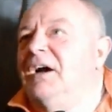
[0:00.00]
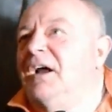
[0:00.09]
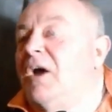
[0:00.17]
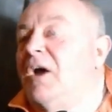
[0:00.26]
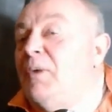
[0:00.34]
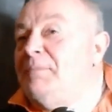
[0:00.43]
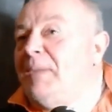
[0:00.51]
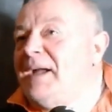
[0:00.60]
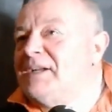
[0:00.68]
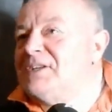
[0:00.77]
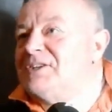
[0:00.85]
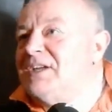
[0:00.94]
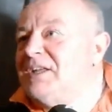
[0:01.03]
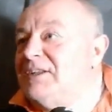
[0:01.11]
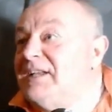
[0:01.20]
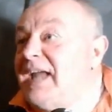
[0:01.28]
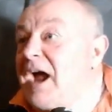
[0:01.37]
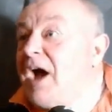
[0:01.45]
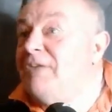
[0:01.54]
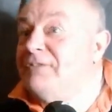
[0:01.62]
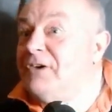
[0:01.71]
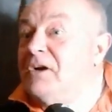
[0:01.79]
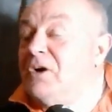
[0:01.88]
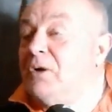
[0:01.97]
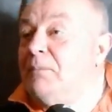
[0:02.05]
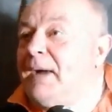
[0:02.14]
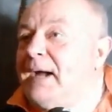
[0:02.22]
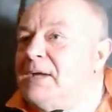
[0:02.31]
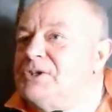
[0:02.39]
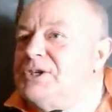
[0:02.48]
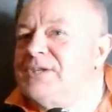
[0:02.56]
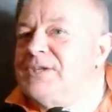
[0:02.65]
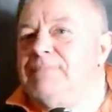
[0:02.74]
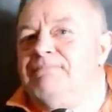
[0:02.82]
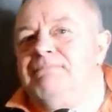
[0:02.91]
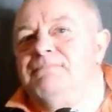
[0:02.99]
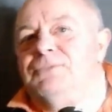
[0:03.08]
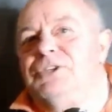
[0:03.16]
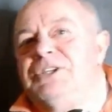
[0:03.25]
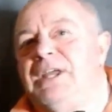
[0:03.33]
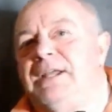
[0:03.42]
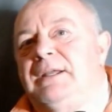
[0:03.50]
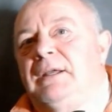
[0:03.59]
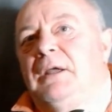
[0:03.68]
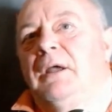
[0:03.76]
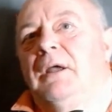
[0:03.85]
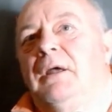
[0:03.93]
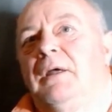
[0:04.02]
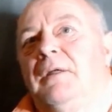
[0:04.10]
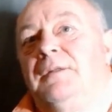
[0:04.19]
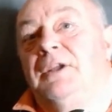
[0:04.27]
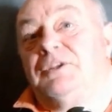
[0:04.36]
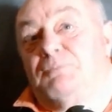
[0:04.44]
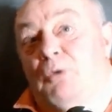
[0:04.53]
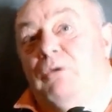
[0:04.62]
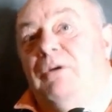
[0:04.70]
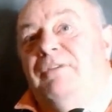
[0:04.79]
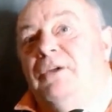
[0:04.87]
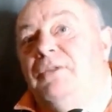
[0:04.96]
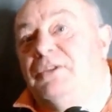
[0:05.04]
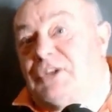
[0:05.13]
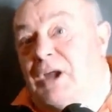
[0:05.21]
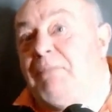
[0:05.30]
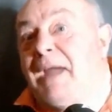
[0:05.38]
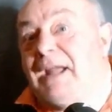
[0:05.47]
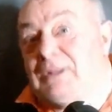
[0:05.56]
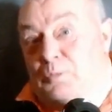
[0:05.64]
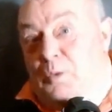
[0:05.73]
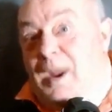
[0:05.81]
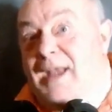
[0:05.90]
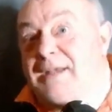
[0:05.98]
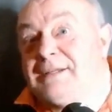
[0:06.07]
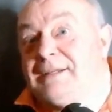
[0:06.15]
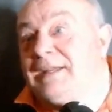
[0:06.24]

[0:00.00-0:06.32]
And I went back to see her the day after I got back, and she said, there's more of you that's come back than went.